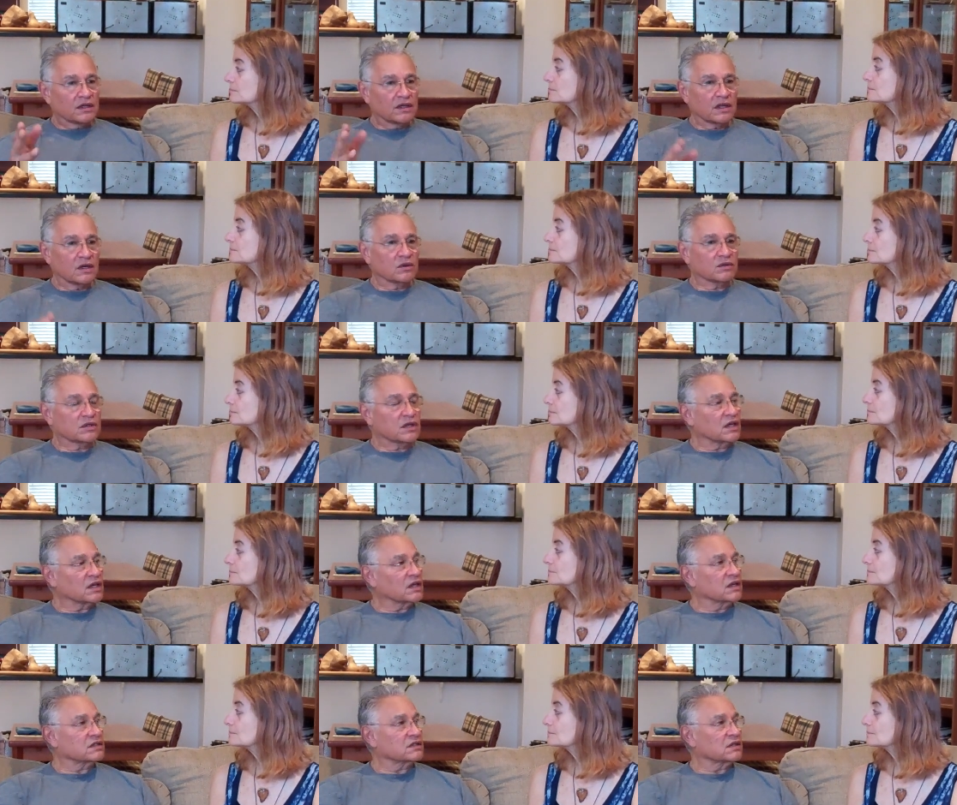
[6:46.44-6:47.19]
Speaker 1: They don't
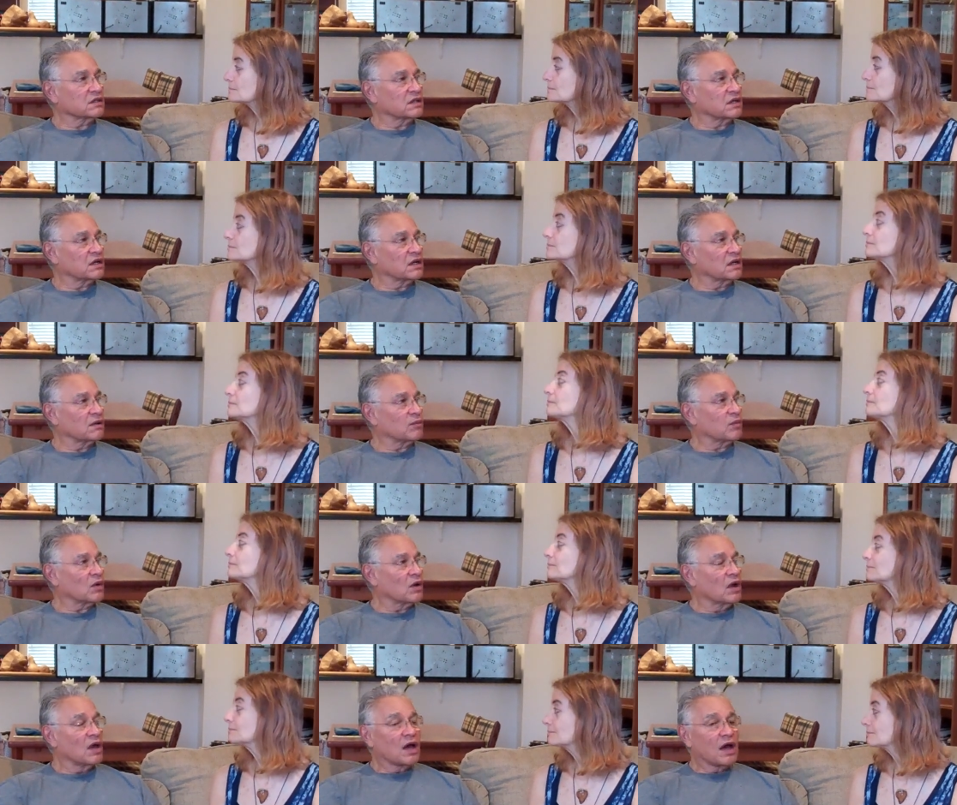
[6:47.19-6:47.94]
take insulin
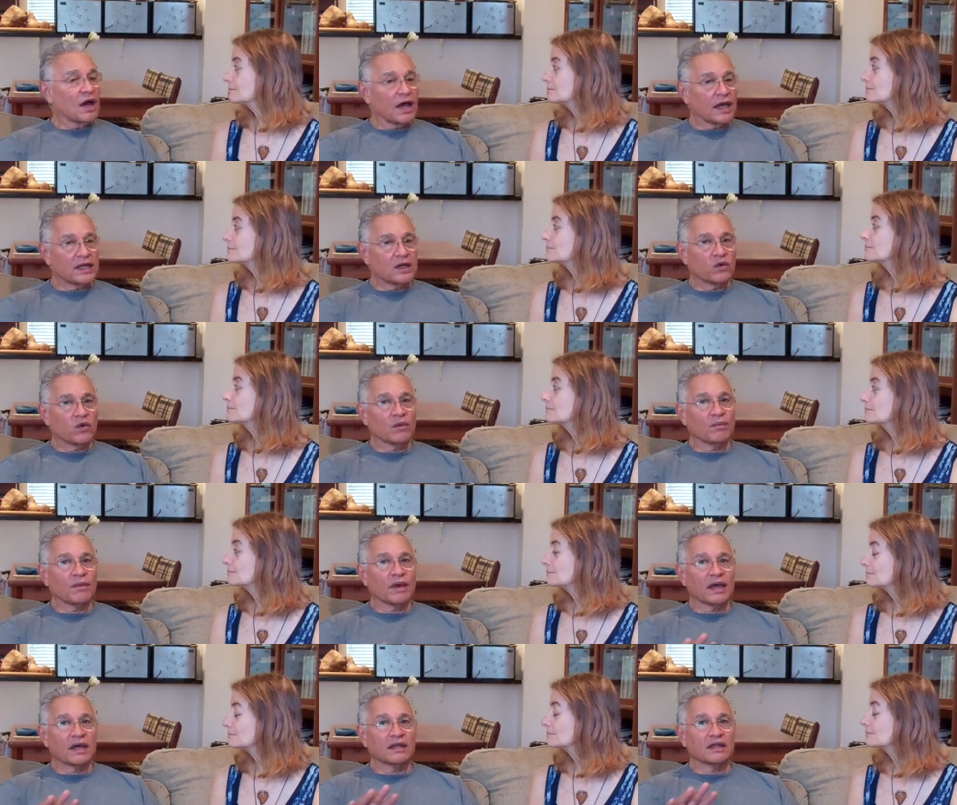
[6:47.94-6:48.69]
anymore. I know a
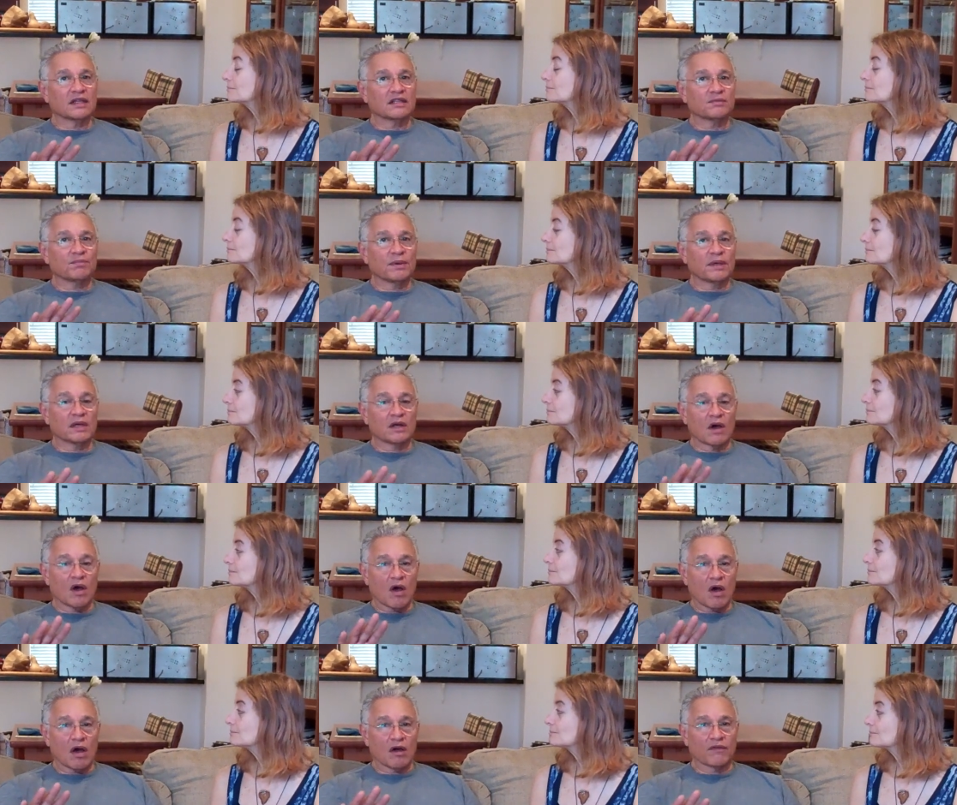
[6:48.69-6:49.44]
man that's been
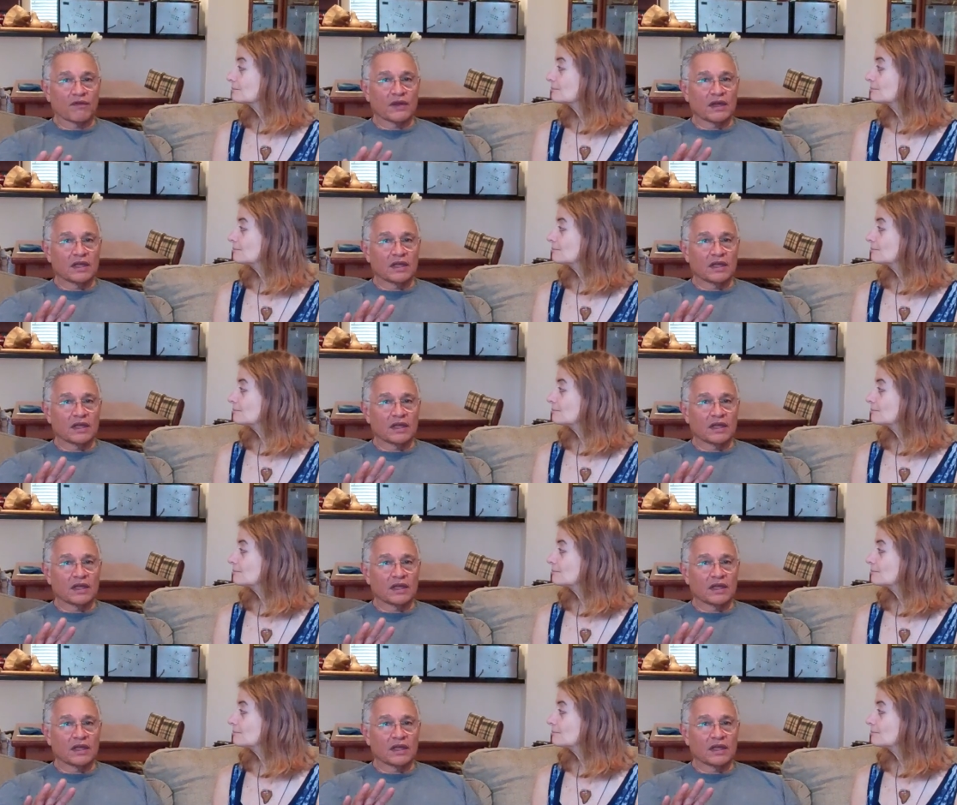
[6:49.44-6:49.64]
off